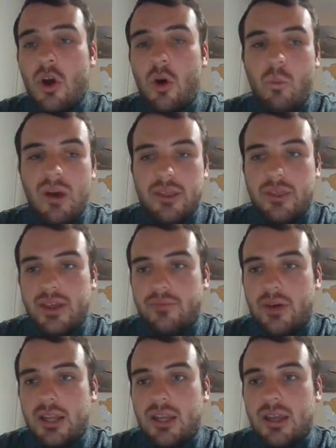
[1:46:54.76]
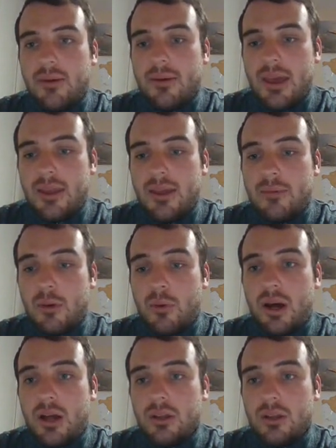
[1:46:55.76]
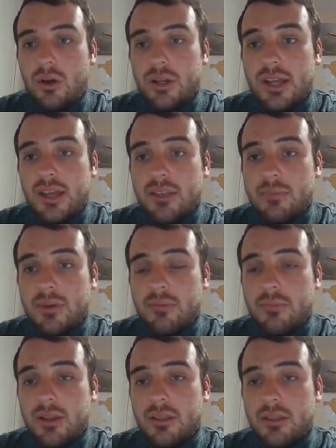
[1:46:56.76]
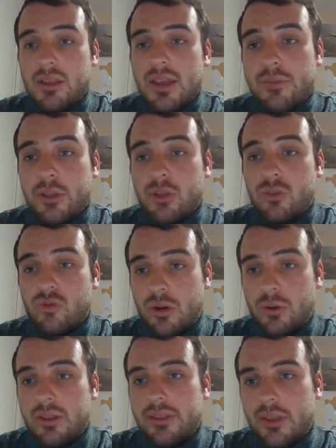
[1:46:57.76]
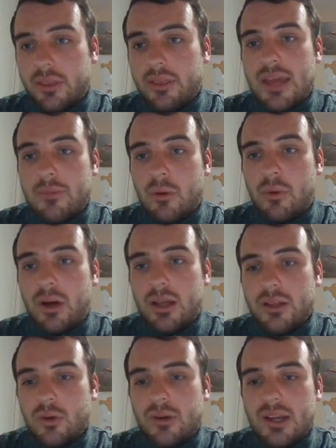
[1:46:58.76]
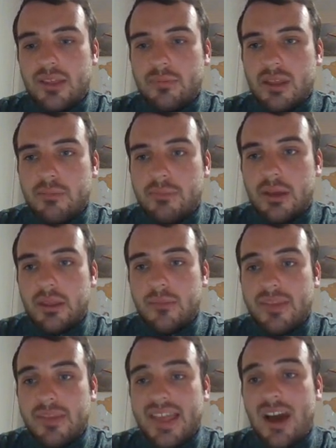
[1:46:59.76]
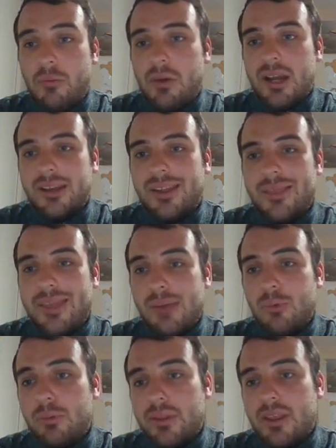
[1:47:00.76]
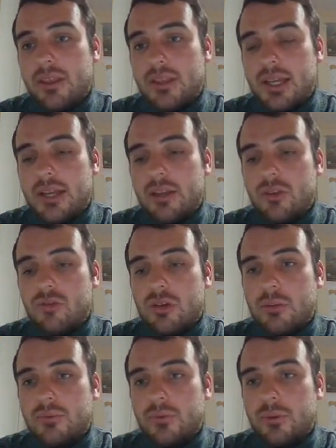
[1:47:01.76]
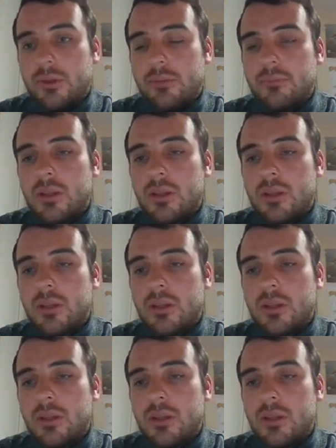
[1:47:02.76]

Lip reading: on whether they file an MOR on an airspace bust. If the controller doesn't MOR your airspace bust, no matter how minor, they will potentially get into trouble for